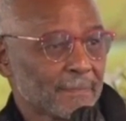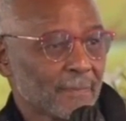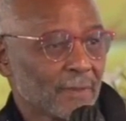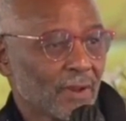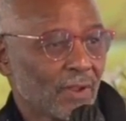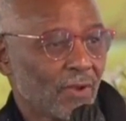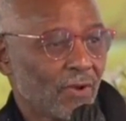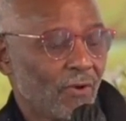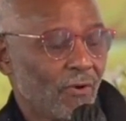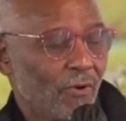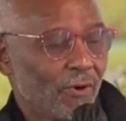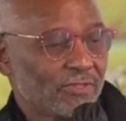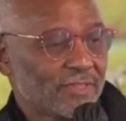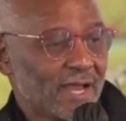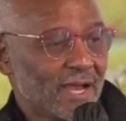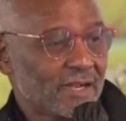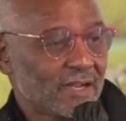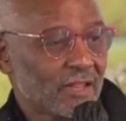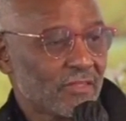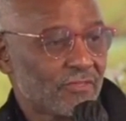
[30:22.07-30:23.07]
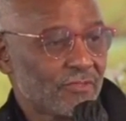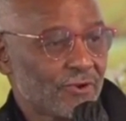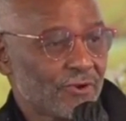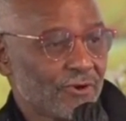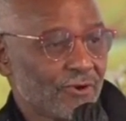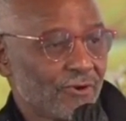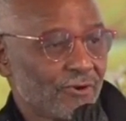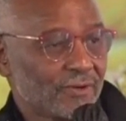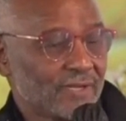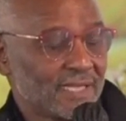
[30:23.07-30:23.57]
without a thorough
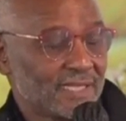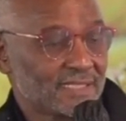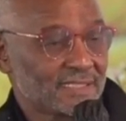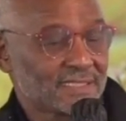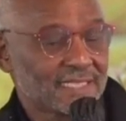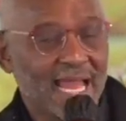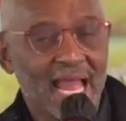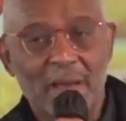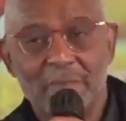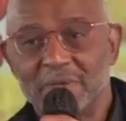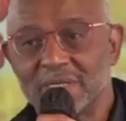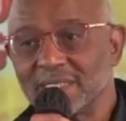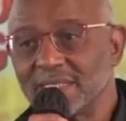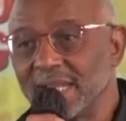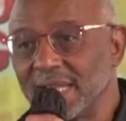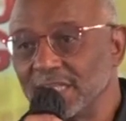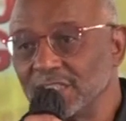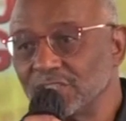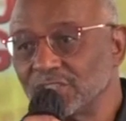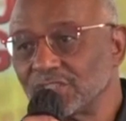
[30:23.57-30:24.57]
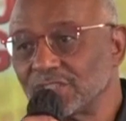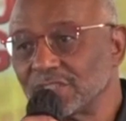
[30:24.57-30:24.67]
examination